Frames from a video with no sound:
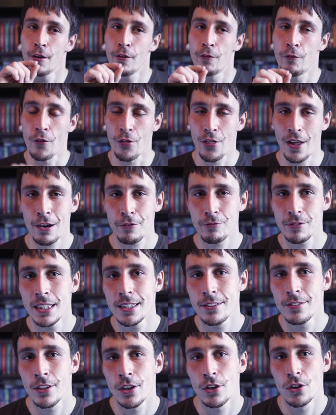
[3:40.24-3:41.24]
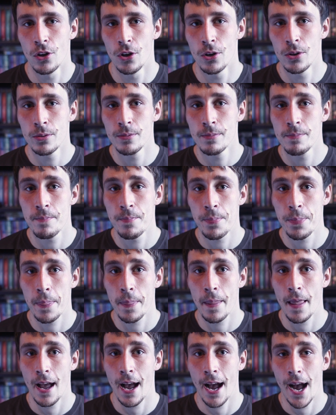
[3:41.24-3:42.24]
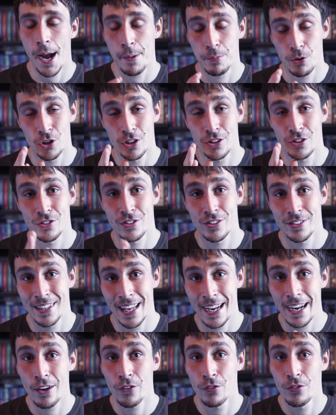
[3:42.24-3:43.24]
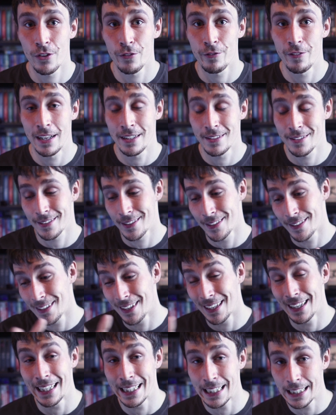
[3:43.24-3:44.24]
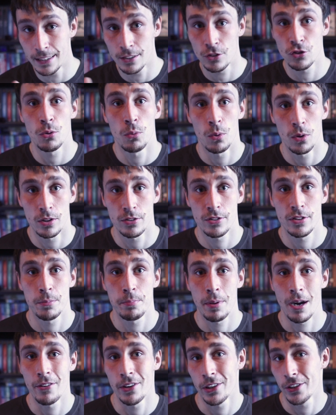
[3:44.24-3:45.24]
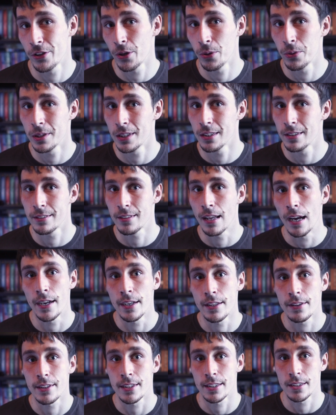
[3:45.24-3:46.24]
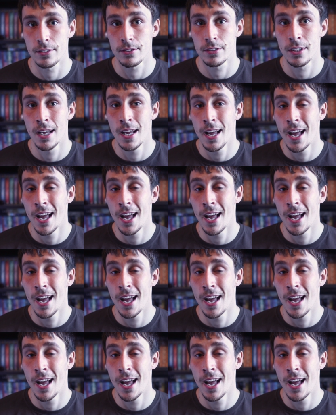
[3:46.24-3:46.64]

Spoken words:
for that reason alone, I'm going to stay on the fence and lean towards the Pareidolia side of things.